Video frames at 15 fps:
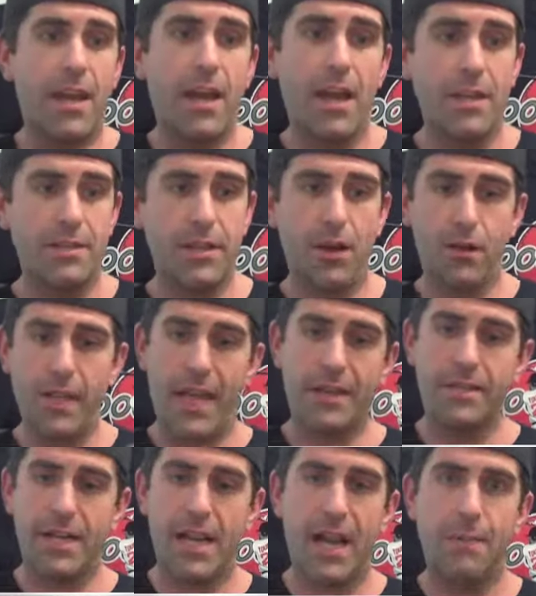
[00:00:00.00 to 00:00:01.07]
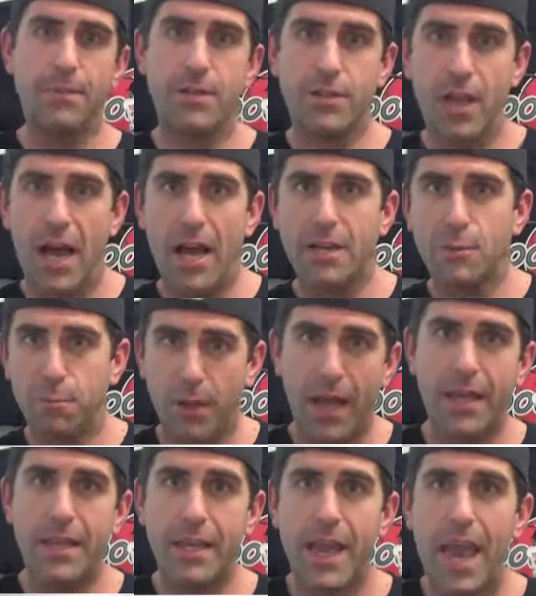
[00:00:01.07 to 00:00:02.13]
until next time the Sox play
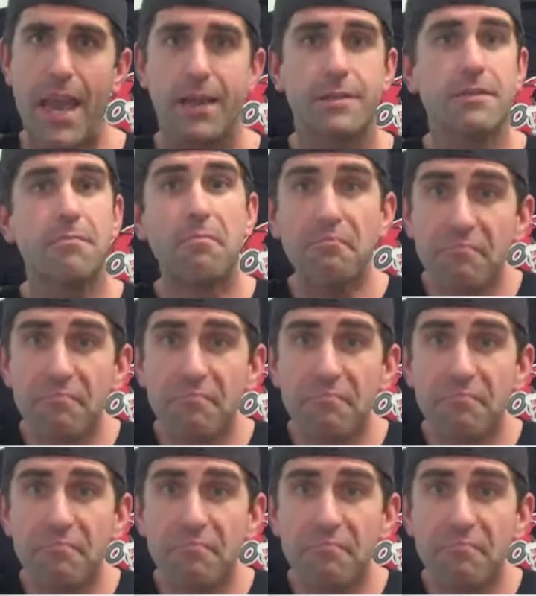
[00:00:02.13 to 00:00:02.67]
the Yanks.